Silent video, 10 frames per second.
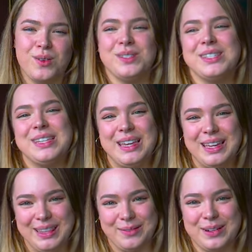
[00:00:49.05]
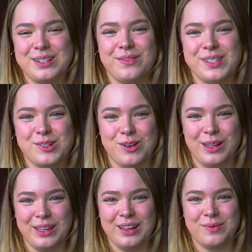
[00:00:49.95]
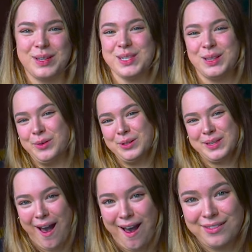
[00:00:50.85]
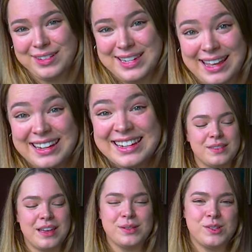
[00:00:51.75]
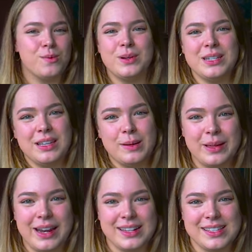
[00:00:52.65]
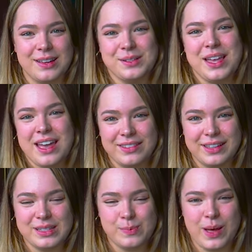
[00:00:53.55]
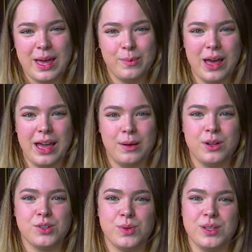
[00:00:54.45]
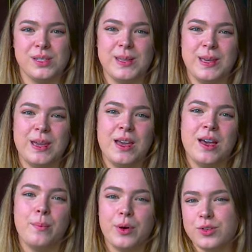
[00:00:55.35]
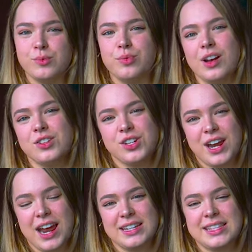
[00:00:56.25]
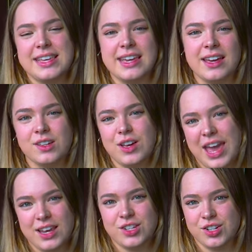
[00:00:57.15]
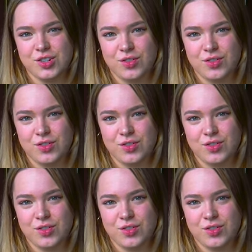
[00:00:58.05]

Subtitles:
don't see in the rest of Australia because it looks half dead. There was two particular plants that I was heavily inspired by, which was the bottle brush and the acacia